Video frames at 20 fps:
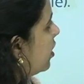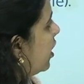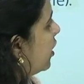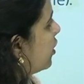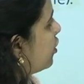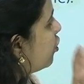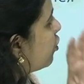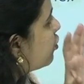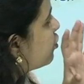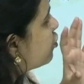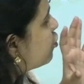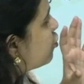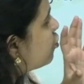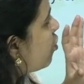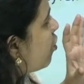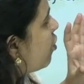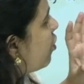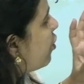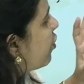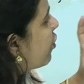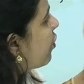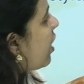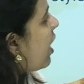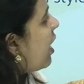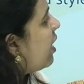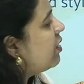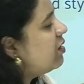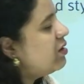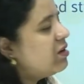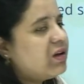It looks so
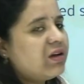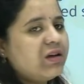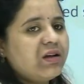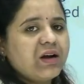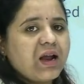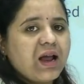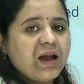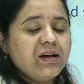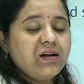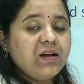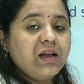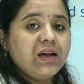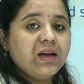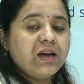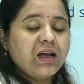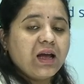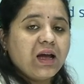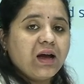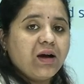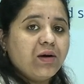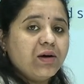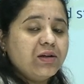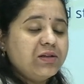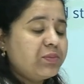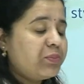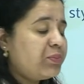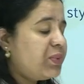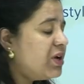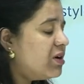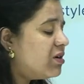grander, and
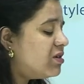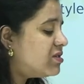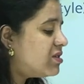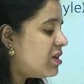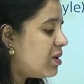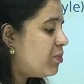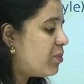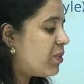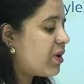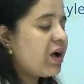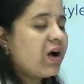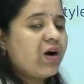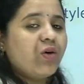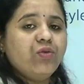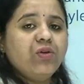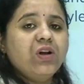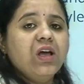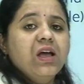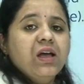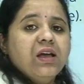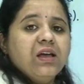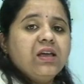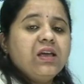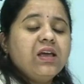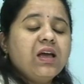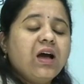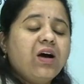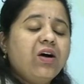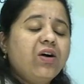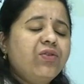the Piercy Brown,
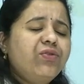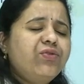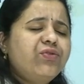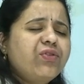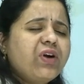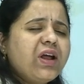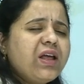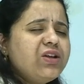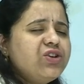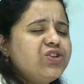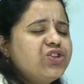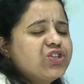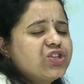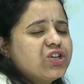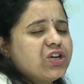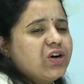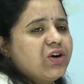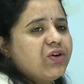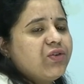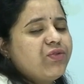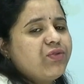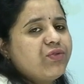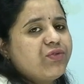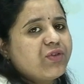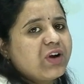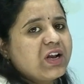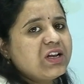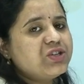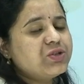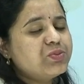a French
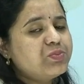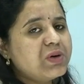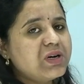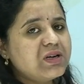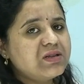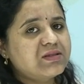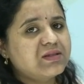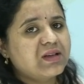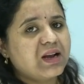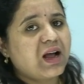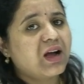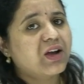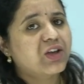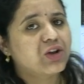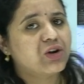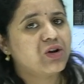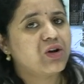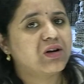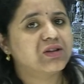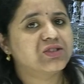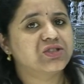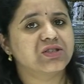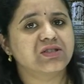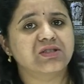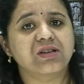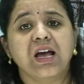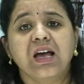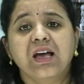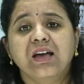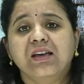person,
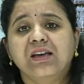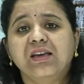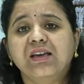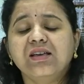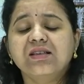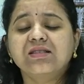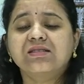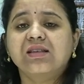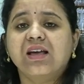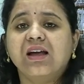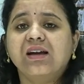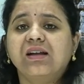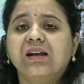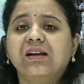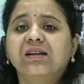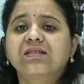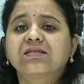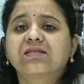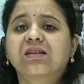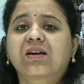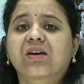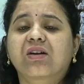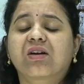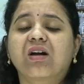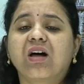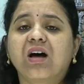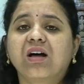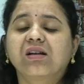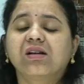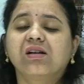archaeologist, he said it is the
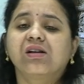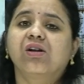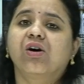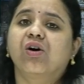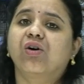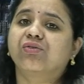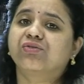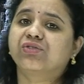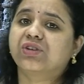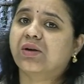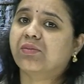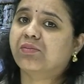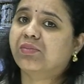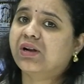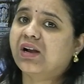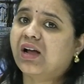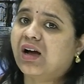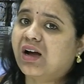cradle of temple